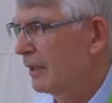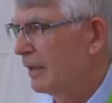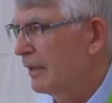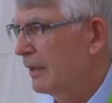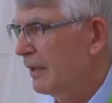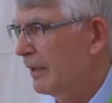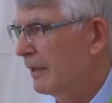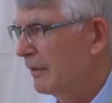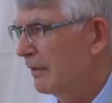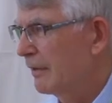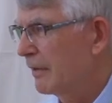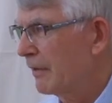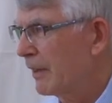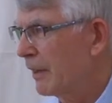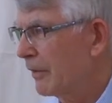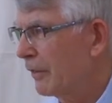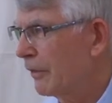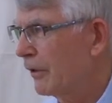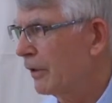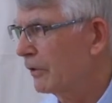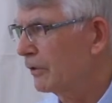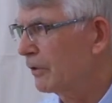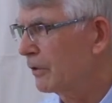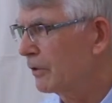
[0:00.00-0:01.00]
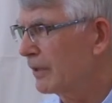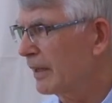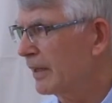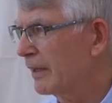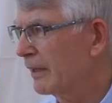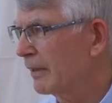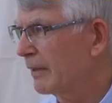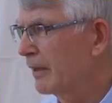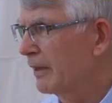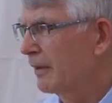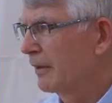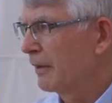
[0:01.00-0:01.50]
And they thought,
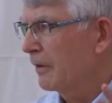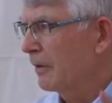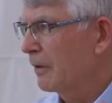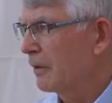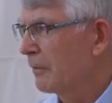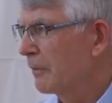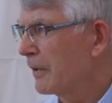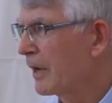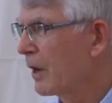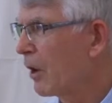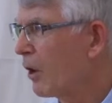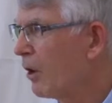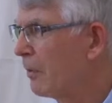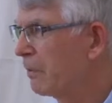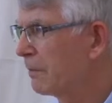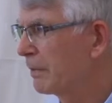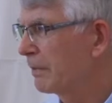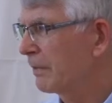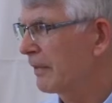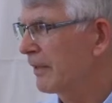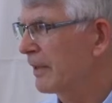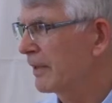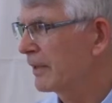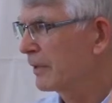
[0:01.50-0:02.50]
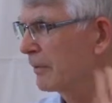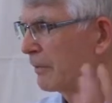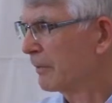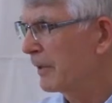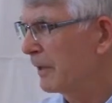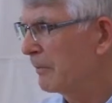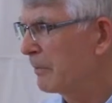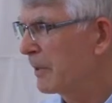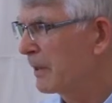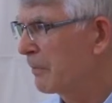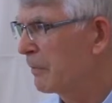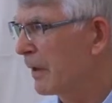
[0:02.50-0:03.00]
okay, we hope that it will
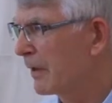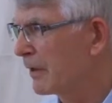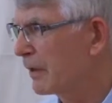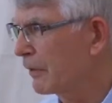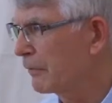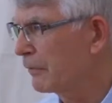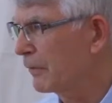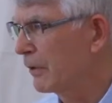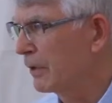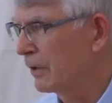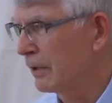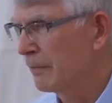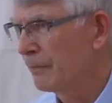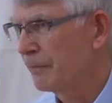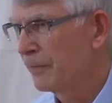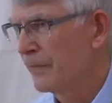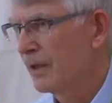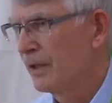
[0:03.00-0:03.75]
be wonderful.